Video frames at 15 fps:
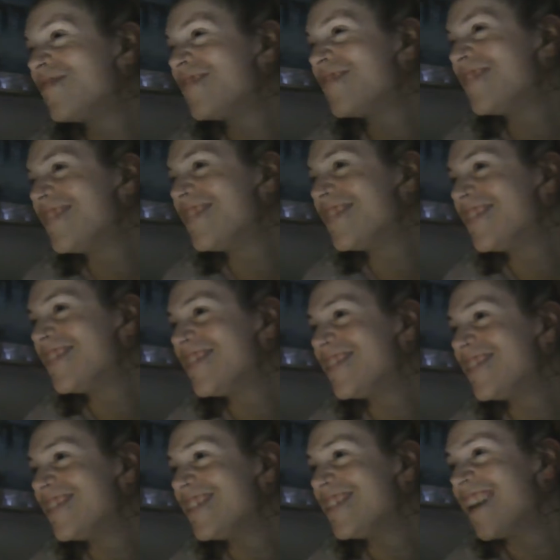oh, well,
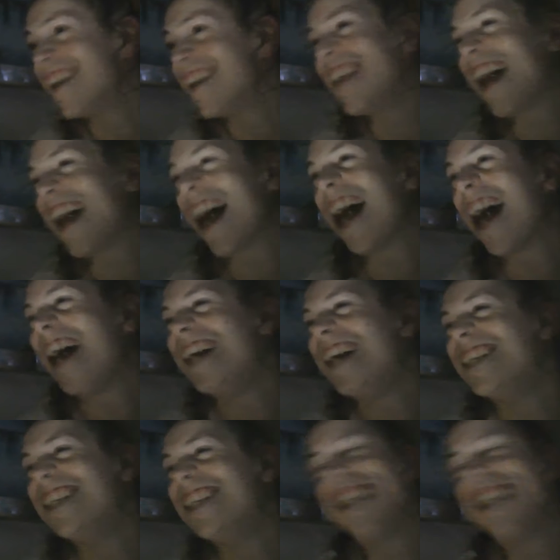
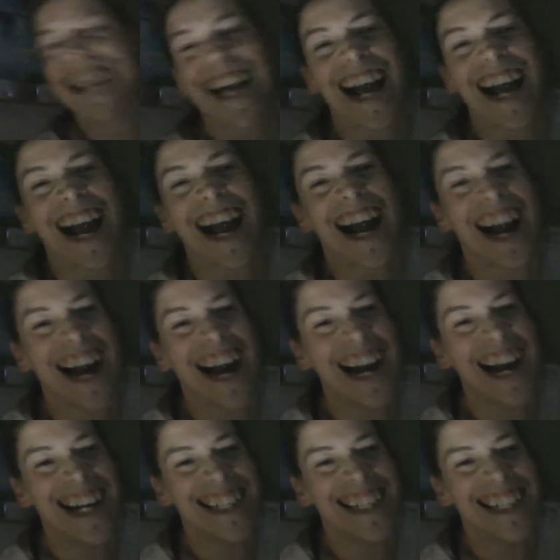I was